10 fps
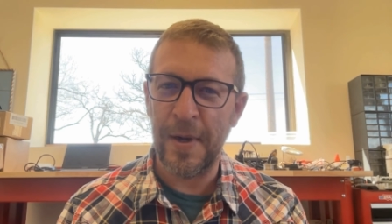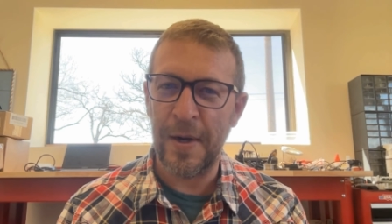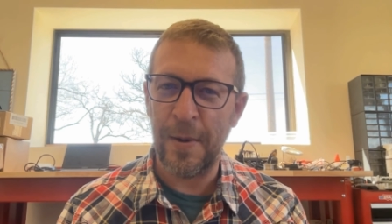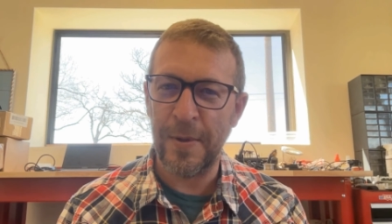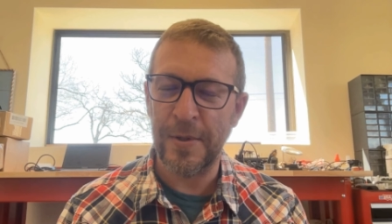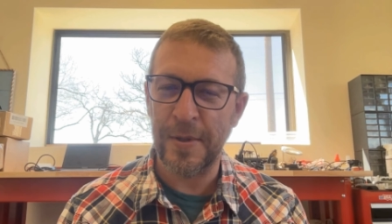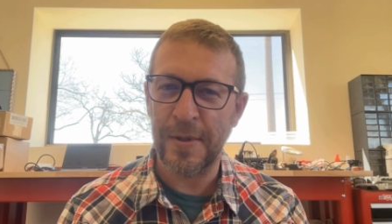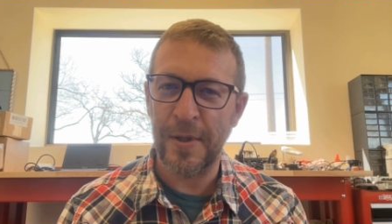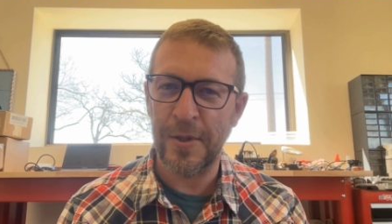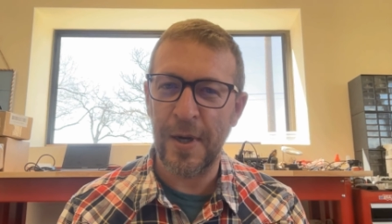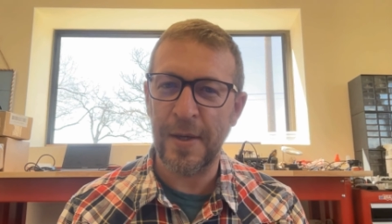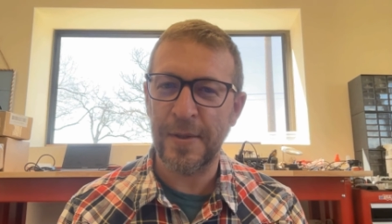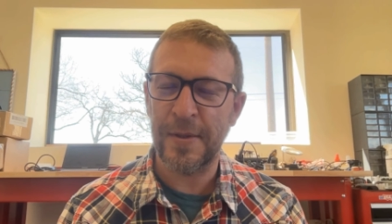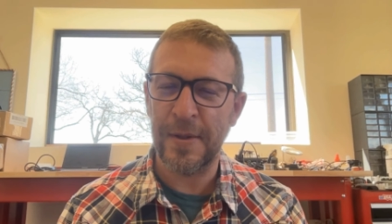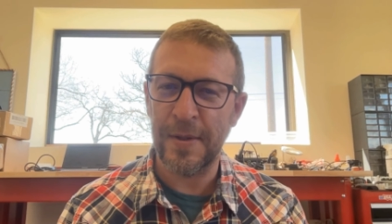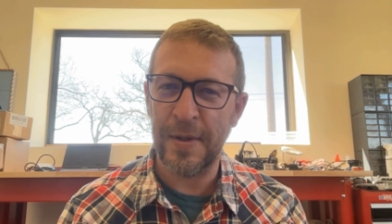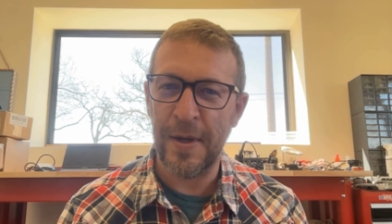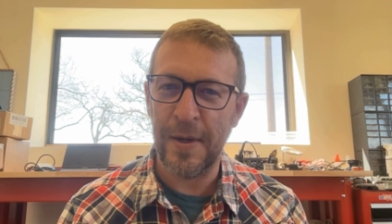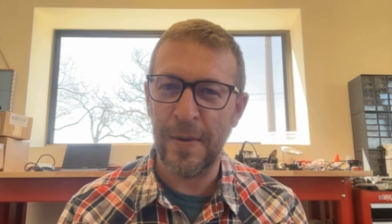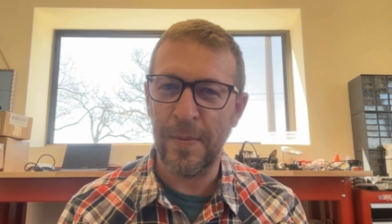and I would just adjust
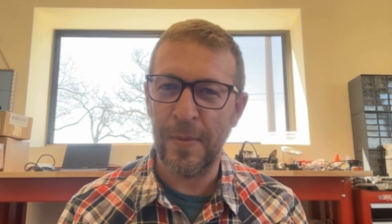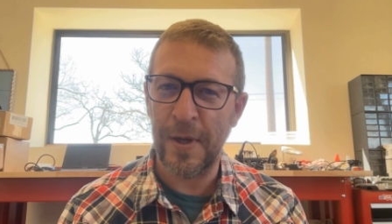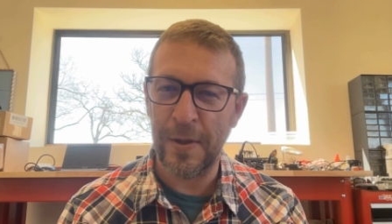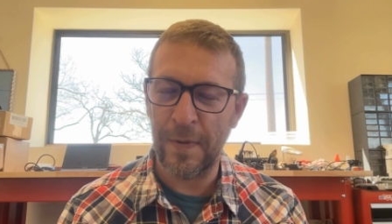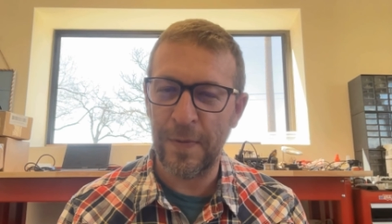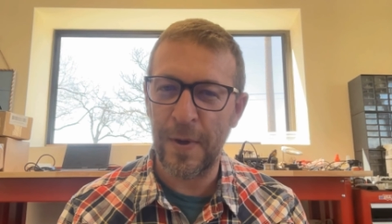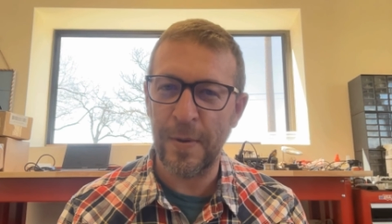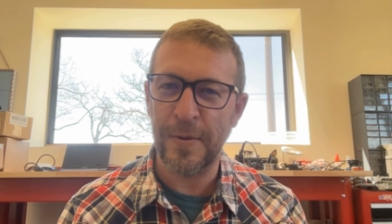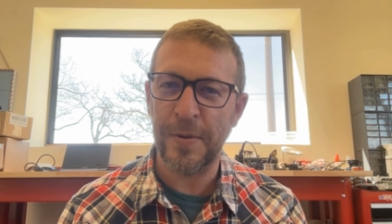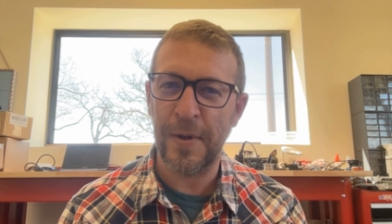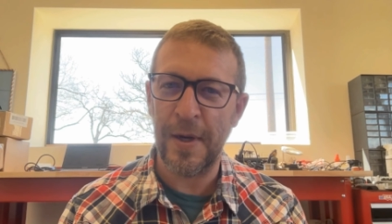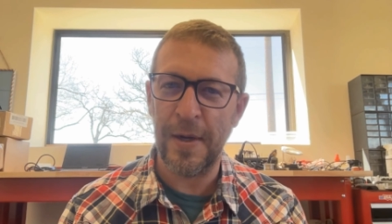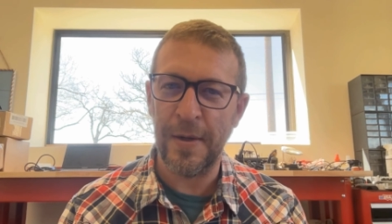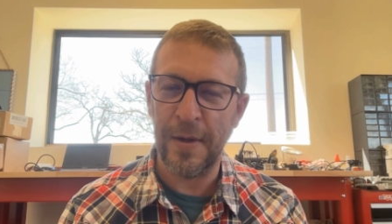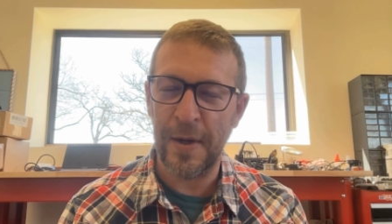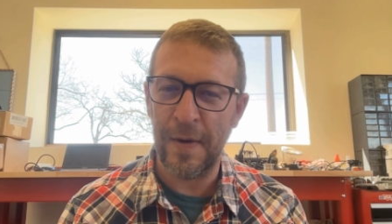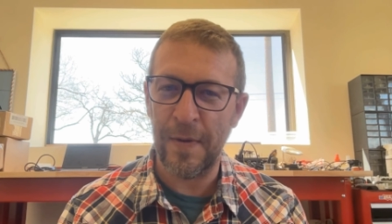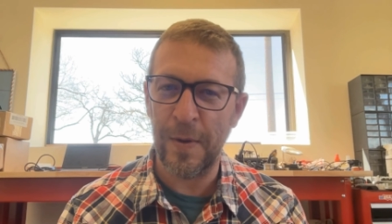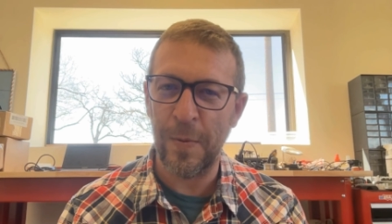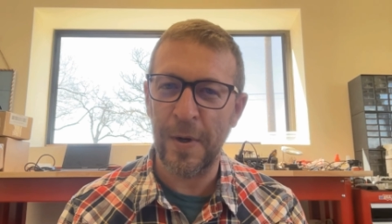and get the flow straight and get
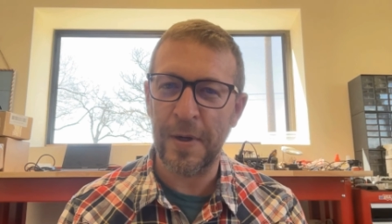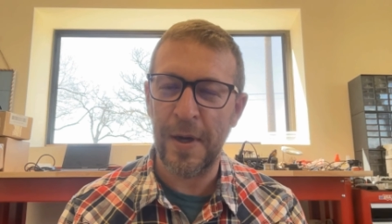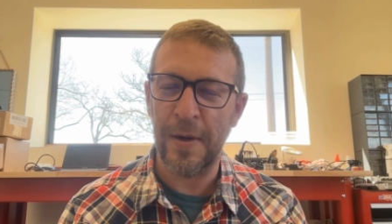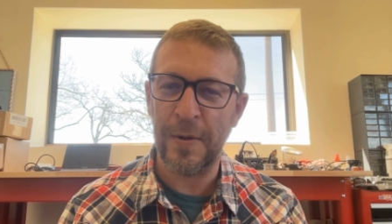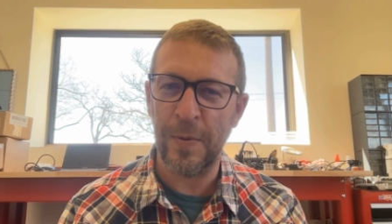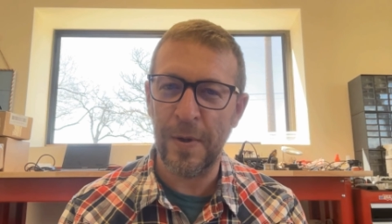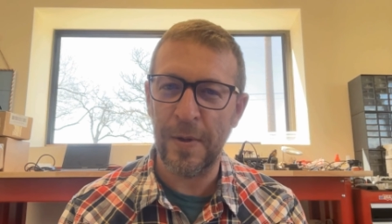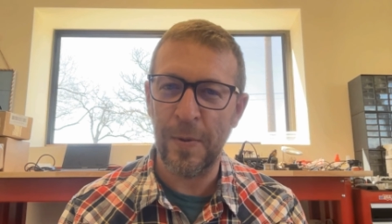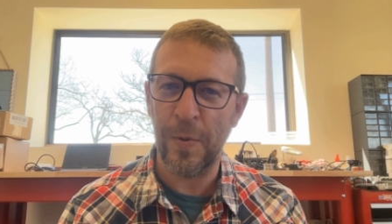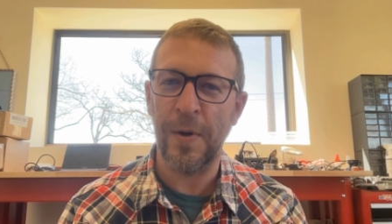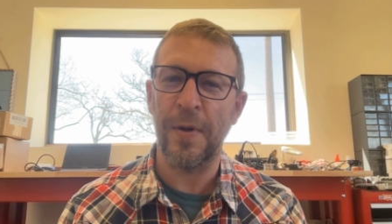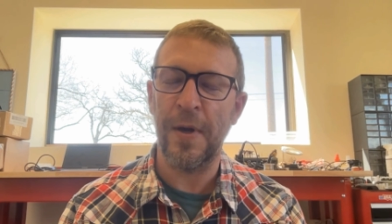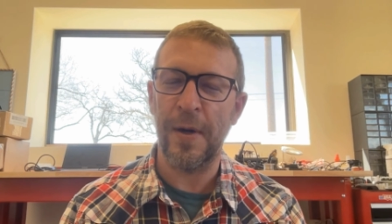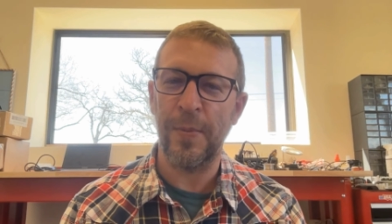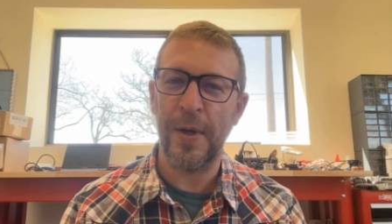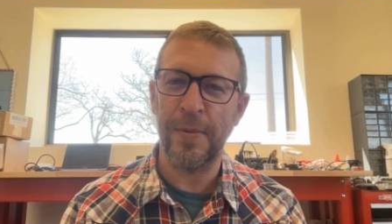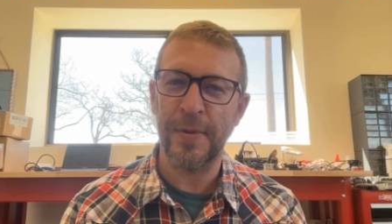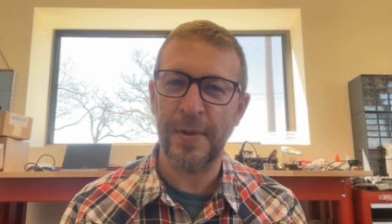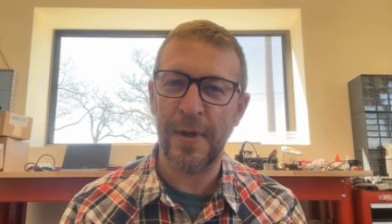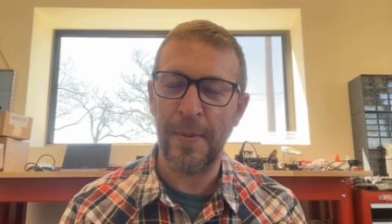everything worked out to where there weren't a lot of
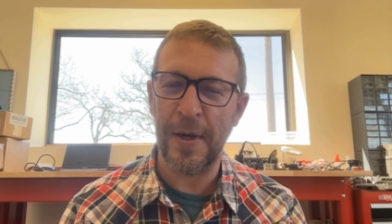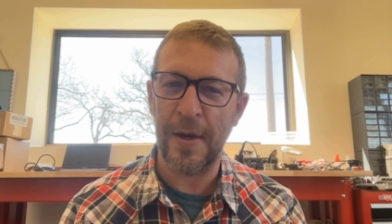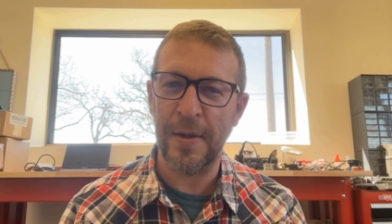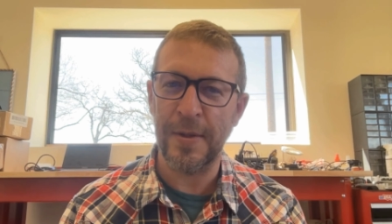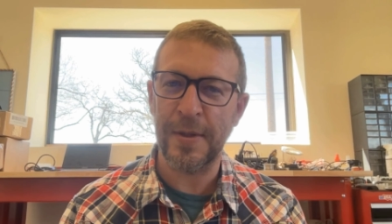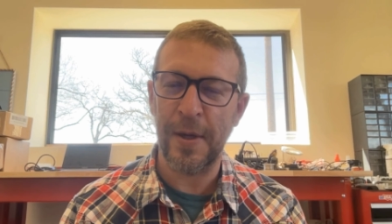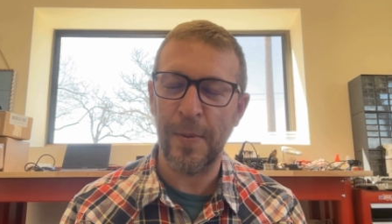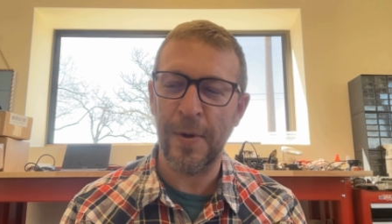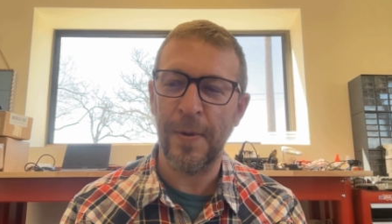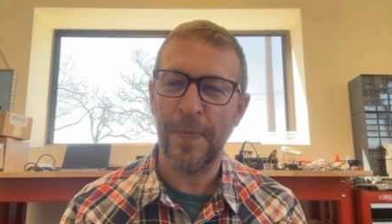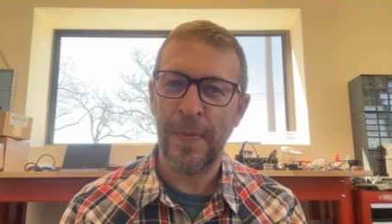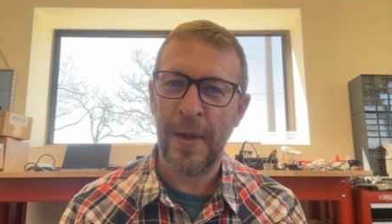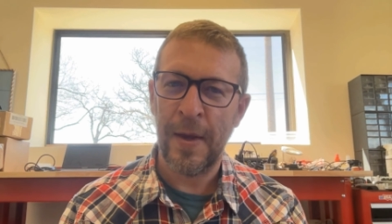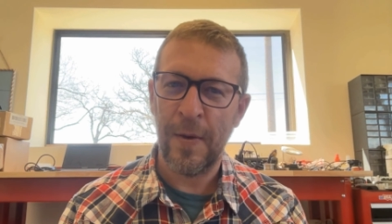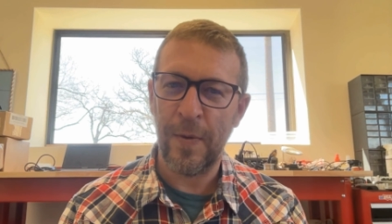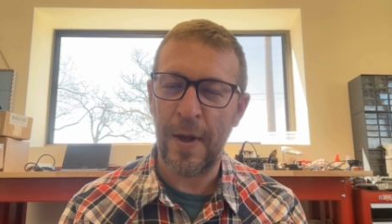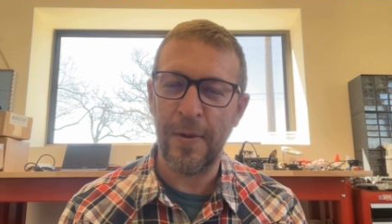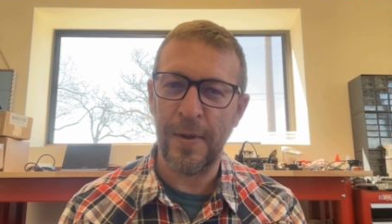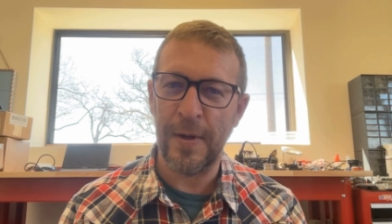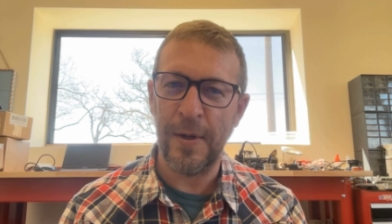bubbles coming out of the skimmer,
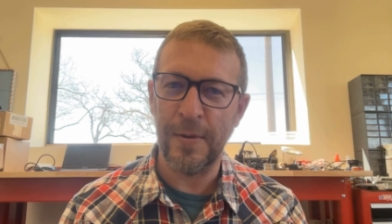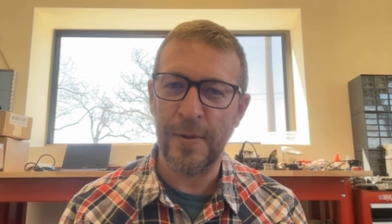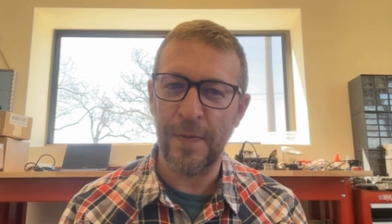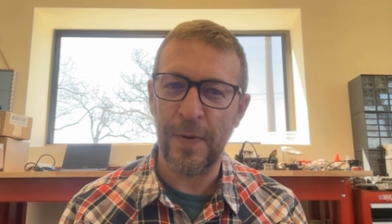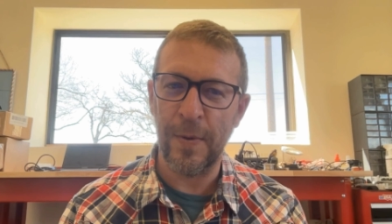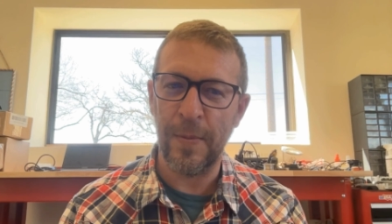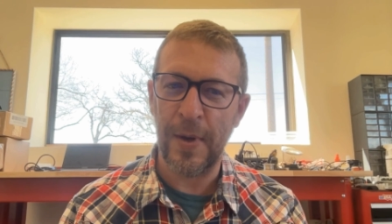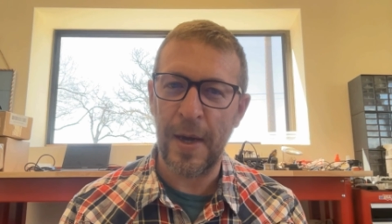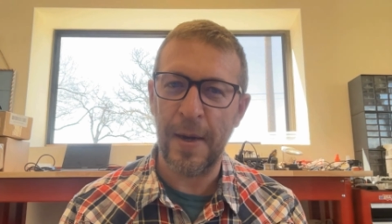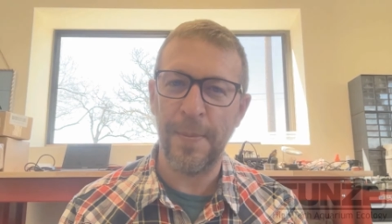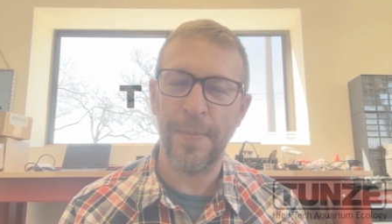rather than use the foam pad.